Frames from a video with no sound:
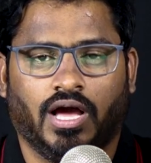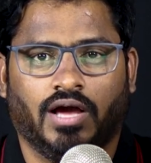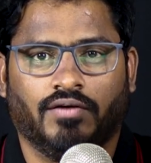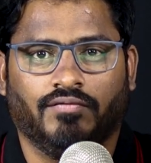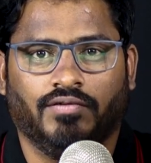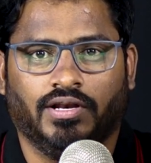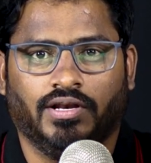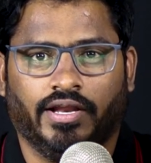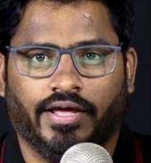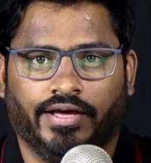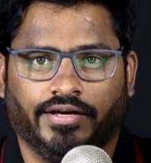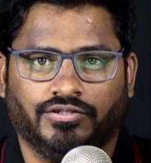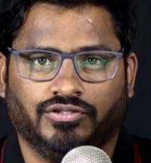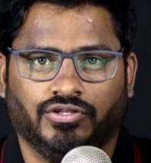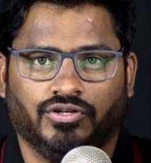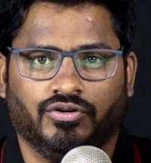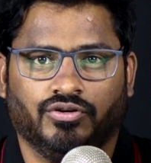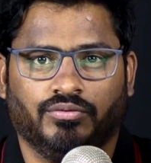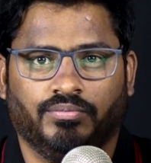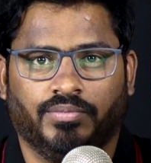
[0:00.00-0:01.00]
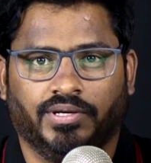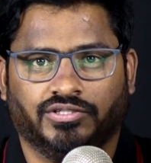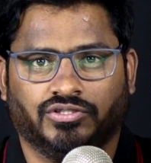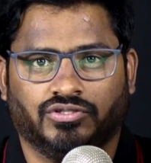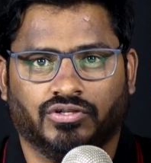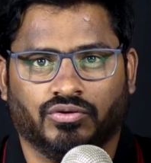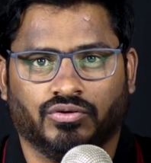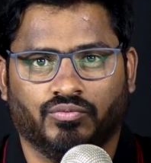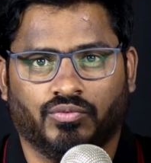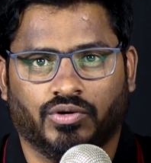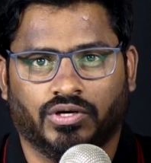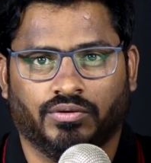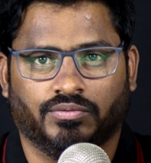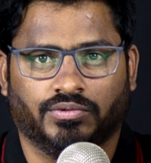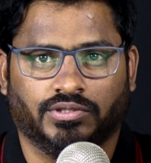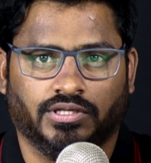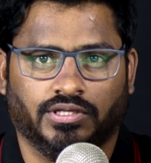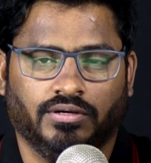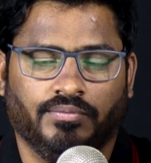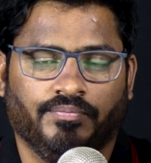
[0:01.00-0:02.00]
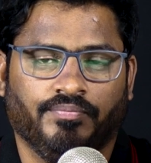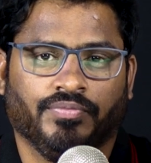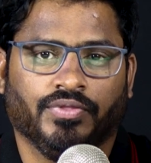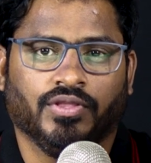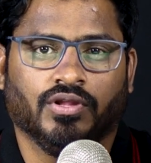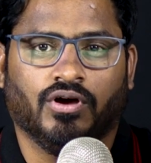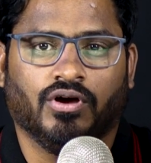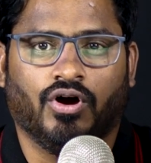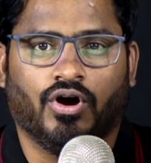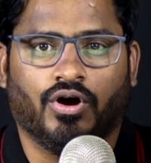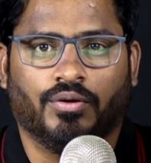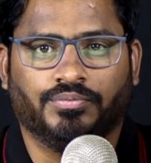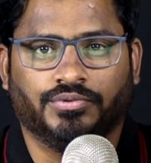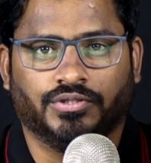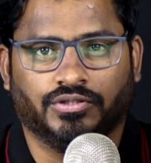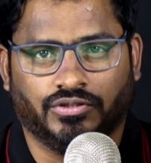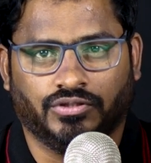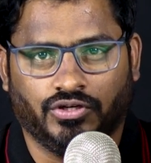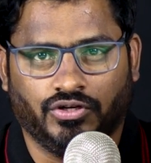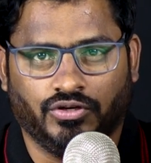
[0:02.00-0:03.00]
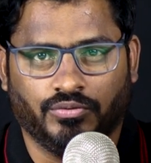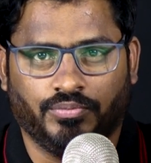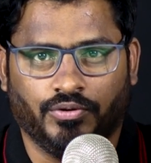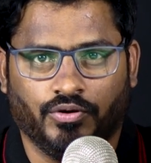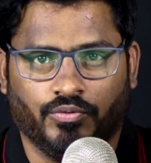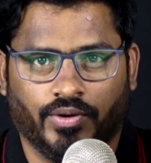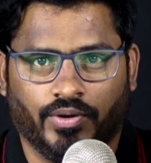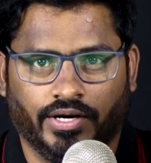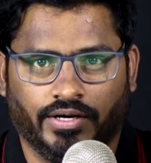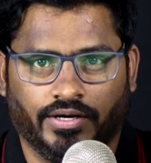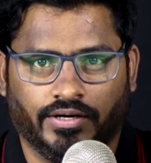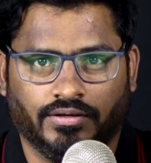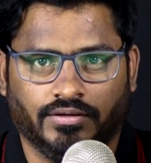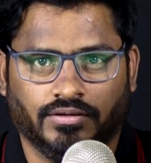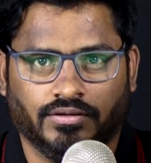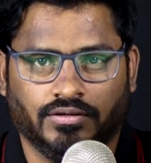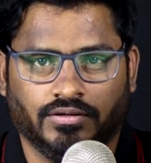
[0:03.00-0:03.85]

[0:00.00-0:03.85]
I will execute based on whatever the option that you provided.